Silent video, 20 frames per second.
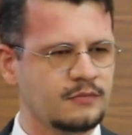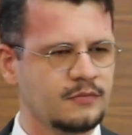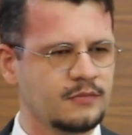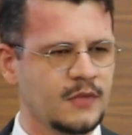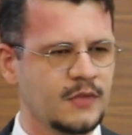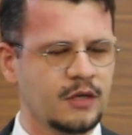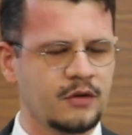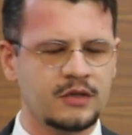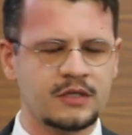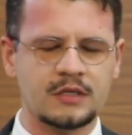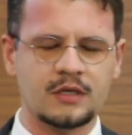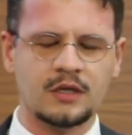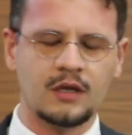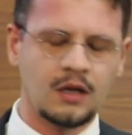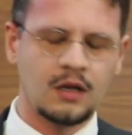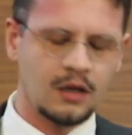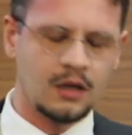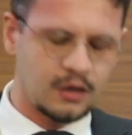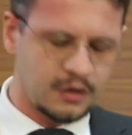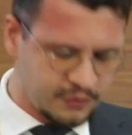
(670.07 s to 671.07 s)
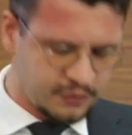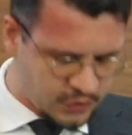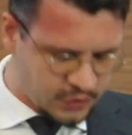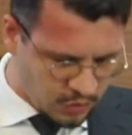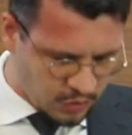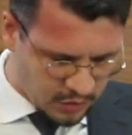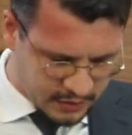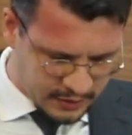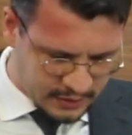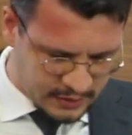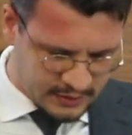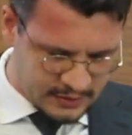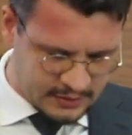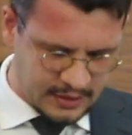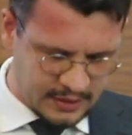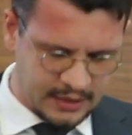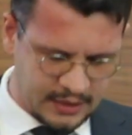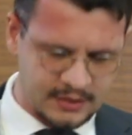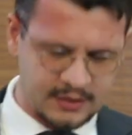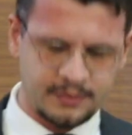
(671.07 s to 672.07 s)
There is a lot of talk these
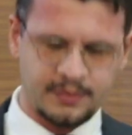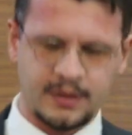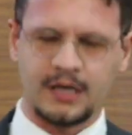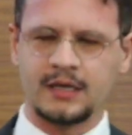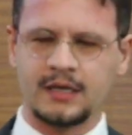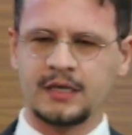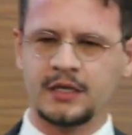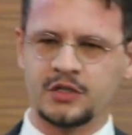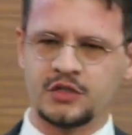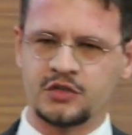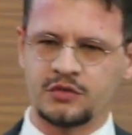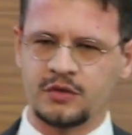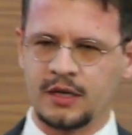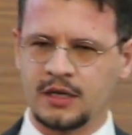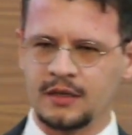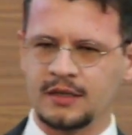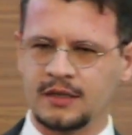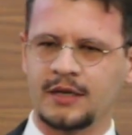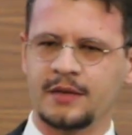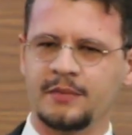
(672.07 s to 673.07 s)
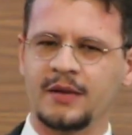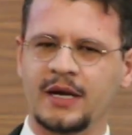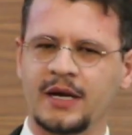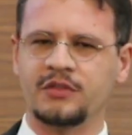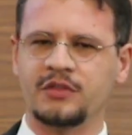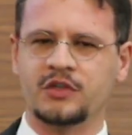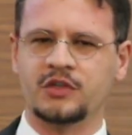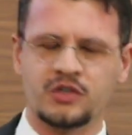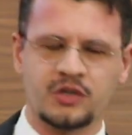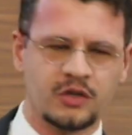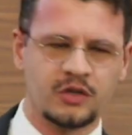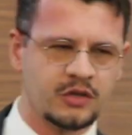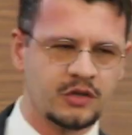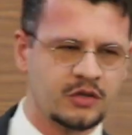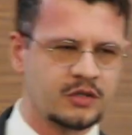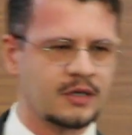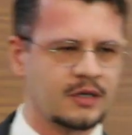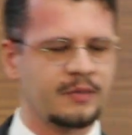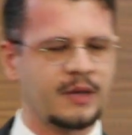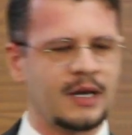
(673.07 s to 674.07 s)
days about Israel and about the church
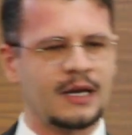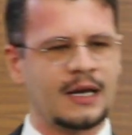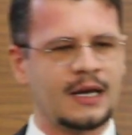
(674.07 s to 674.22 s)
and about